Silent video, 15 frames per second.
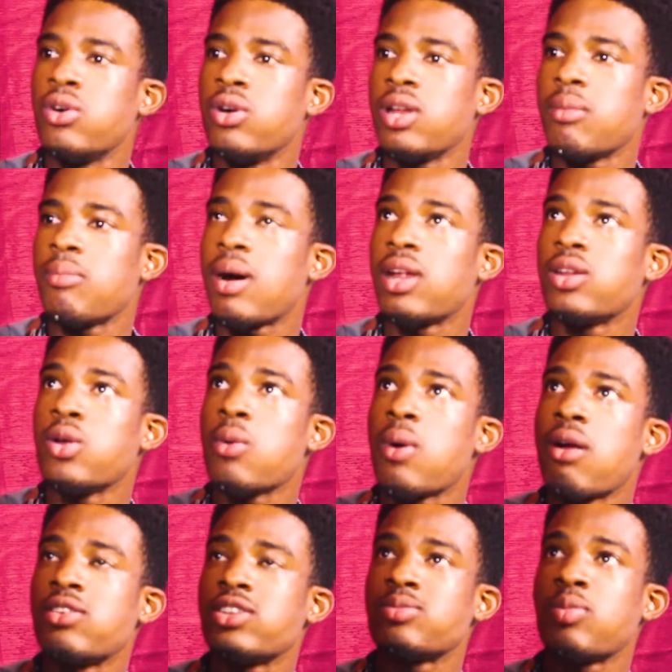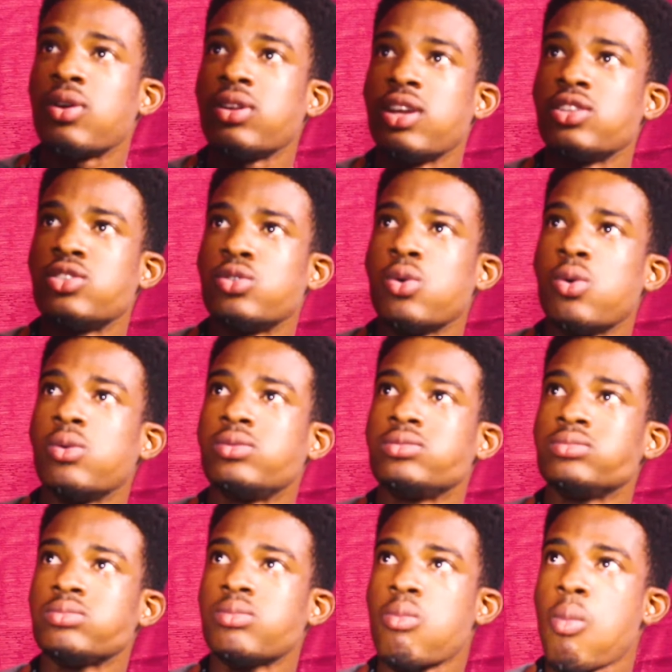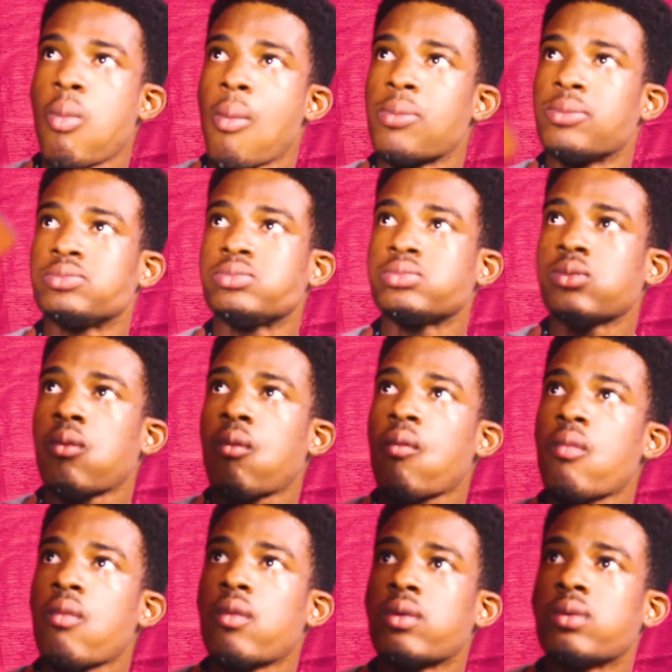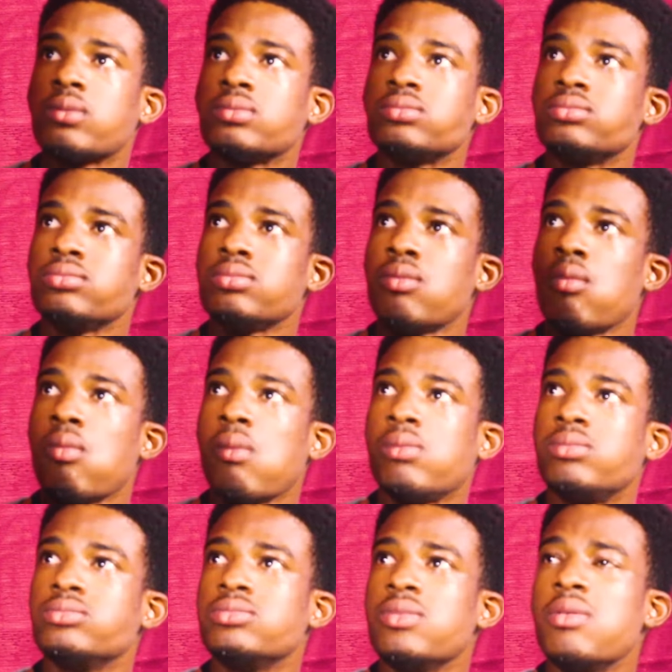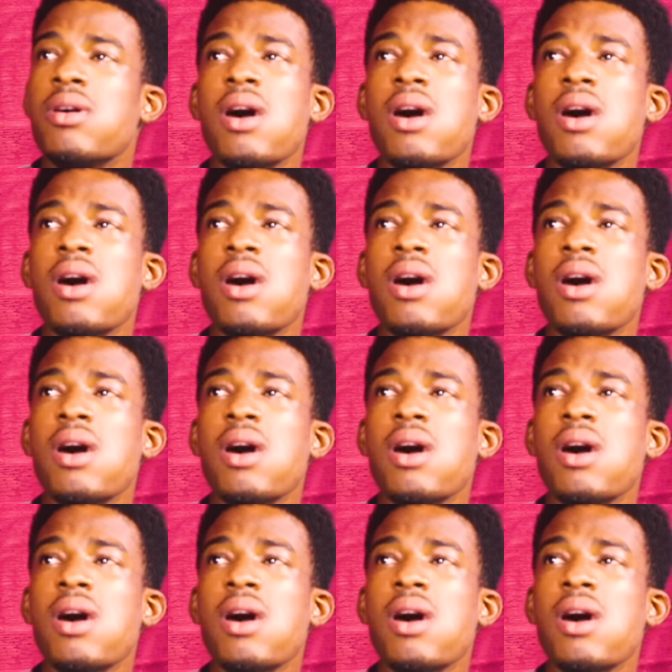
your number. No one responded, so... So, no one responded, so you decided to eat it?